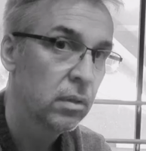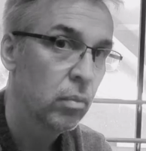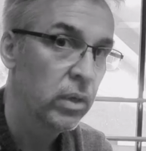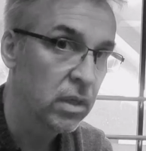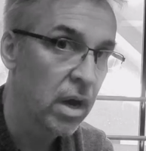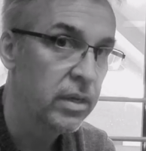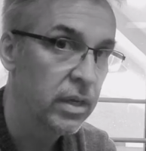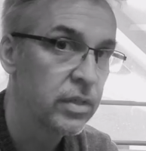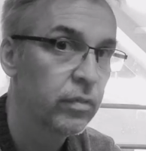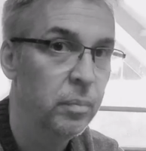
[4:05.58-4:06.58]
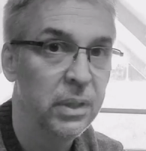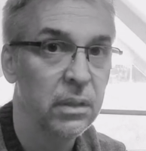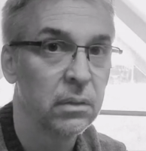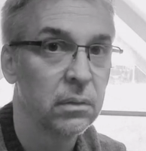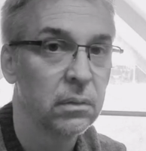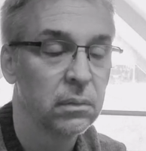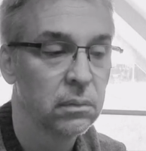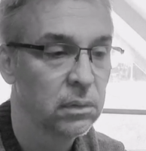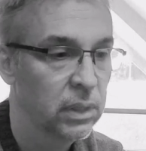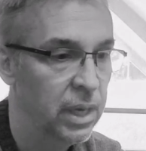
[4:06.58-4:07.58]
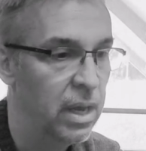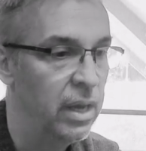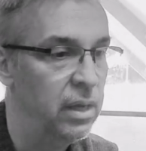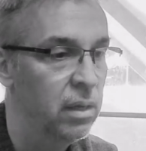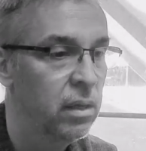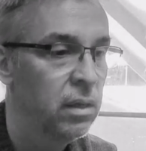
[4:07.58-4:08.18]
what God does for me? Can I